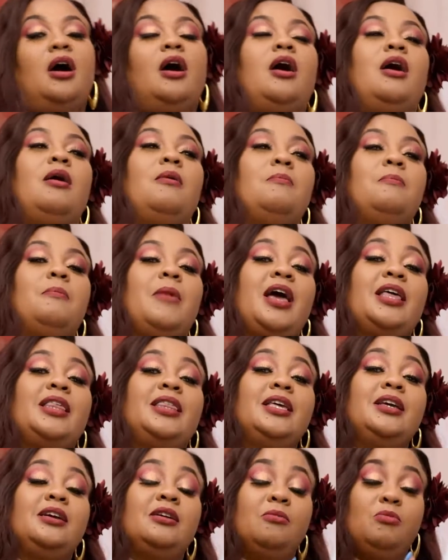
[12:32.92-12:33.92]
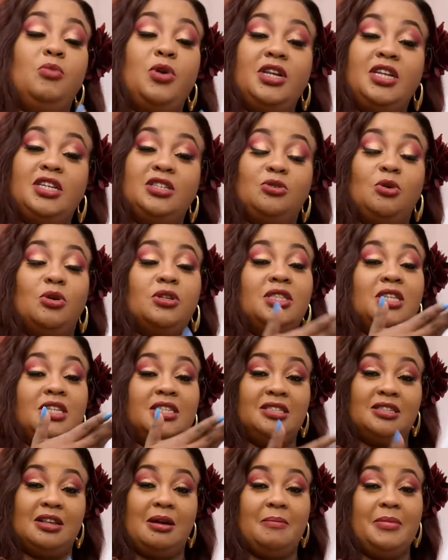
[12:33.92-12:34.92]
I think Wendy's got
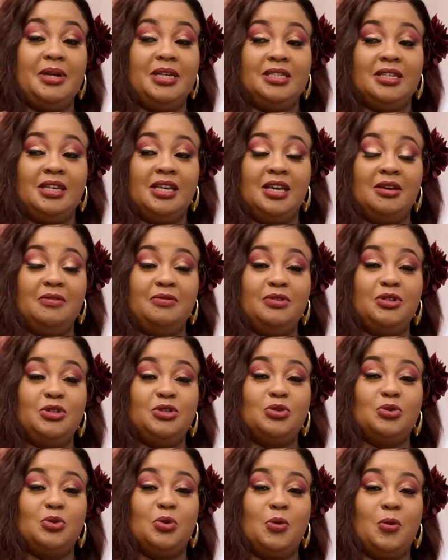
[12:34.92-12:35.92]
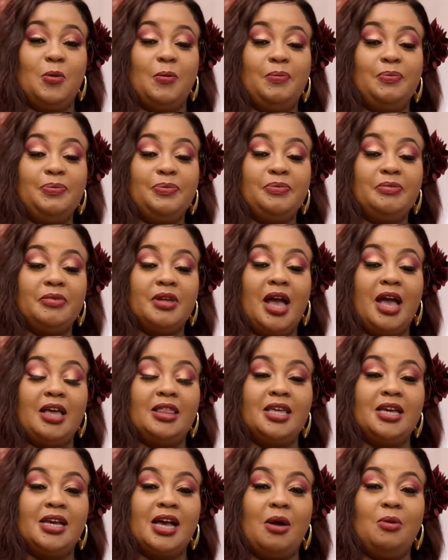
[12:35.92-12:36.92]
this amazing gift, so I
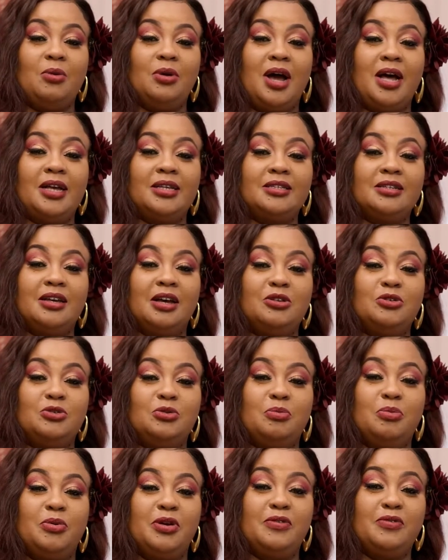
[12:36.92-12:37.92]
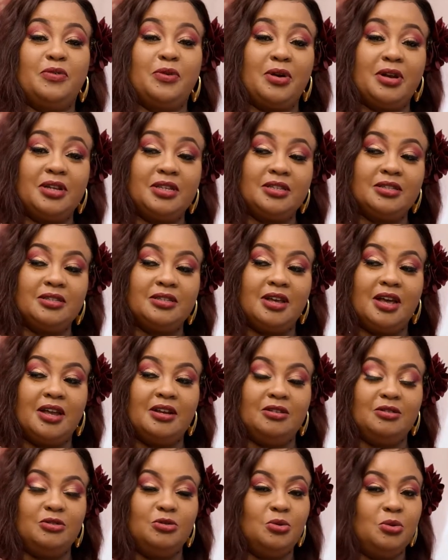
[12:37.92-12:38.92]
think I will ask her to pray for us
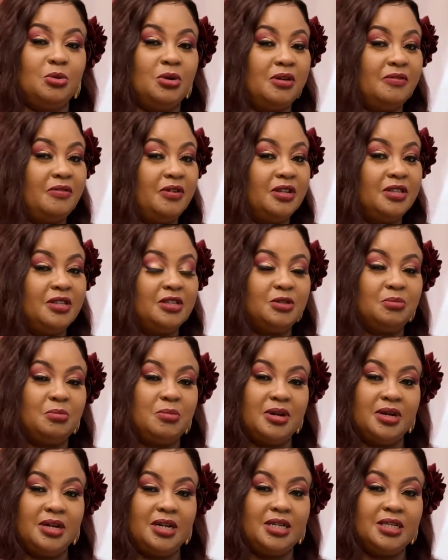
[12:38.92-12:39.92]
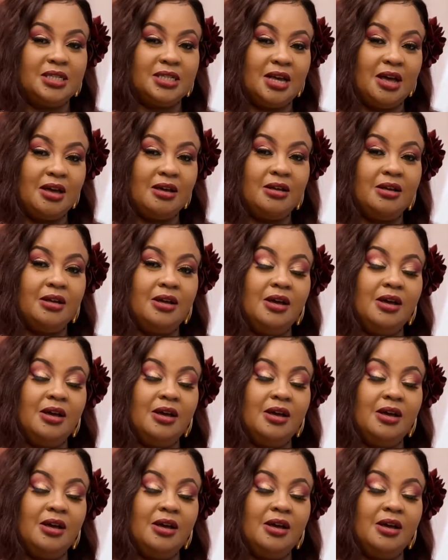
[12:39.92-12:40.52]
and do whatever the Spirit leads her.